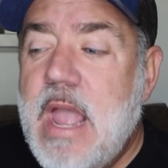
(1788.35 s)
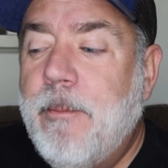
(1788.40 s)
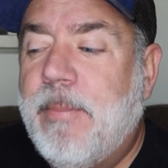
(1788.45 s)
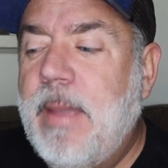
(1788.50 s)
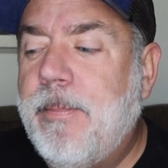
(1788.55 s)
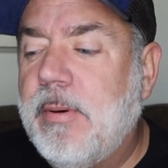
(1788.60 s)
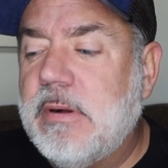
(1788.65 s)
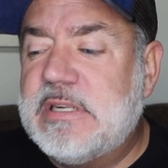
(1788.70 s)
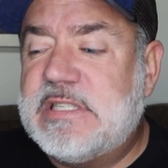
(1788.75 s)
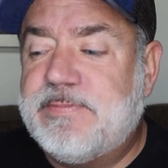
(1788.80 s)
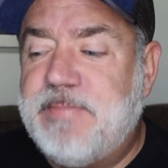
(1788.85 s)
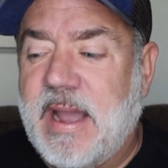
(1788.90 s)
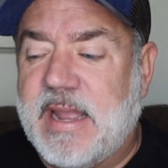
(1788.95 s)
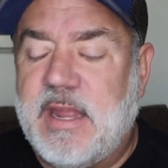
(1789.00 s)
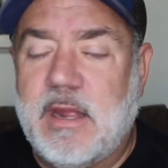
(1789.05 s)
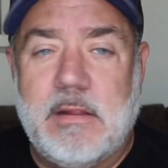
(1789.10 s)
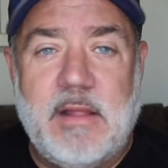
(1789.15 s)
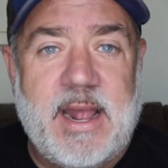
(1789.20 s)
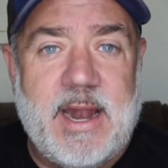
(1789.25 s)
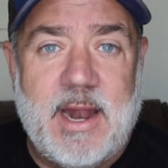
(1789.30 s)
People
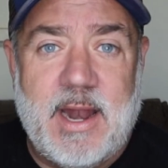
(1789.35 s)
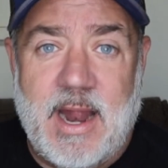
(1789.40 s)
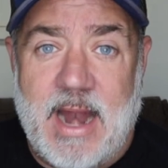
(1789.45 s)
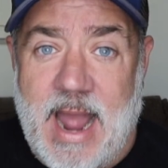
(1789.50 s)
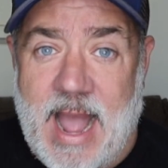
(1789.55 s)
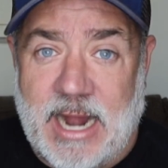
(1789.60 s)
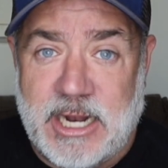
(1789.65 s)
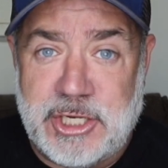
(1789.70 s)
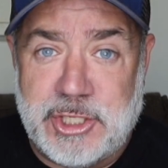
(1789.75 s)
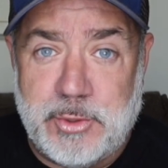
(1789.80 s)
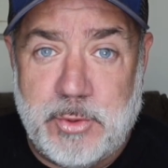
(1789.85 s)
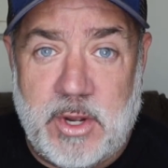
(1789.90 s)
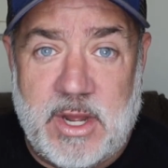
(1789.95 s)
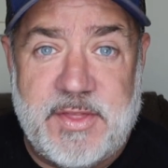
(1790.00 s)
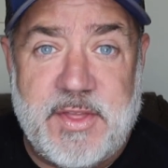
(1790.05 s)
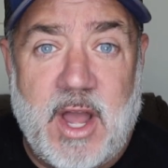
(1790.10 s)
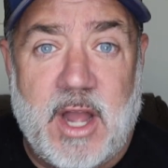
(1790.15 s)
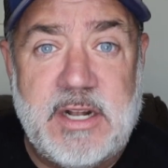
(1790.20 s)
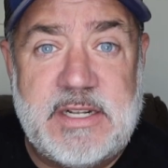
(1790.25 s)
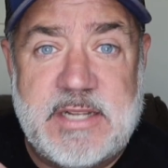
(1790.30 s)
speculated it had to do
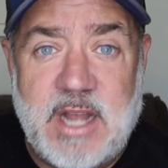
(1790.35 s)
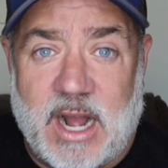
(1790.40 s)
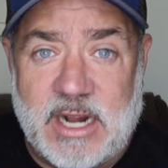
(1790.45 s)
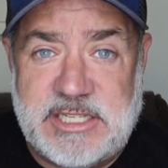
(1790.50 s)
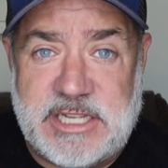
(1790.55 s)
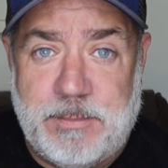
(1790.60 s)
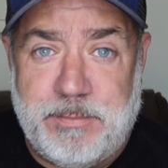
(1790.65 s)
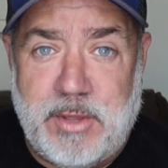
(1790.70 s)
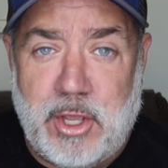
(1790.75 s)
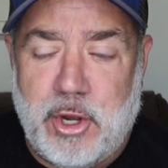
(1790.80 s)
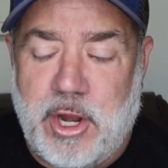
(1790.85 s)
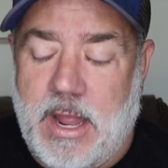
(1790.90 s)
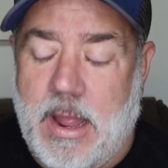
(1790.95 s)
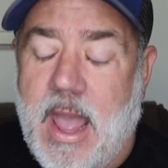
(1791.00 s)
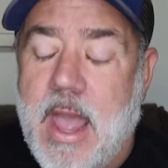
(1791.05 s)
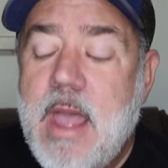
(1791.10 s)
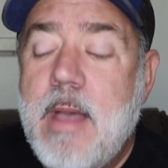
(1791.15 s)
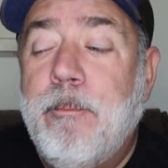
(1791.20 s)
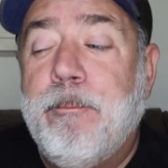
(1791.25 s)
with Tati Beauty.